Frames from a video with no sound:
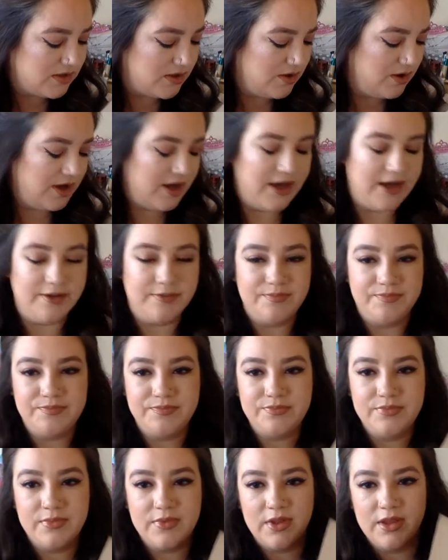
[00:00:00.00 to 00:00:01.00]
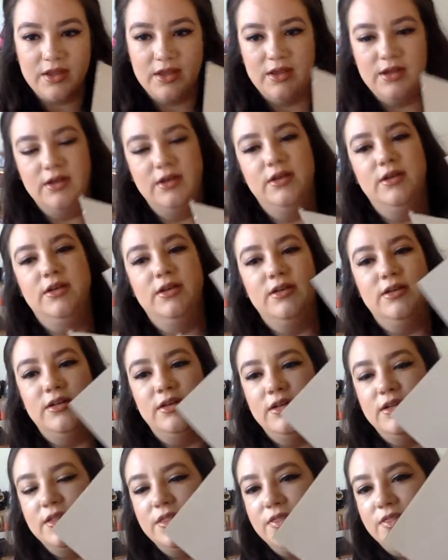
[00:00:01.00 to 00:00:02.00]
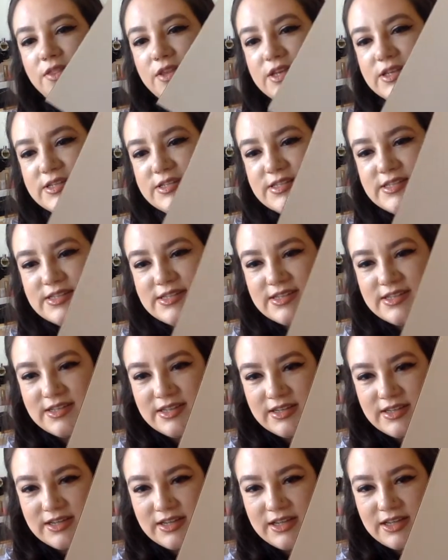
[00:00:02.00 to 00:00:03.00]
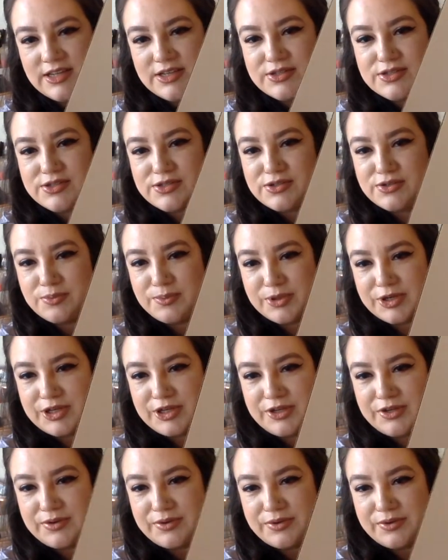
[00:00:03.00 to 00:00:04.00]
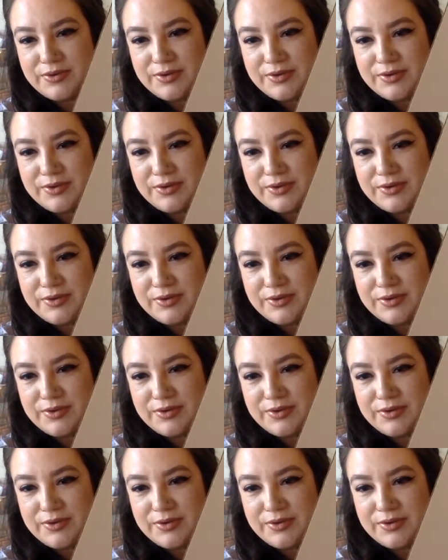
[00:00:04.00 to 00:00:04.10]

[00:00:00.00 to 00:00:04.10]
Okay. This is super cute.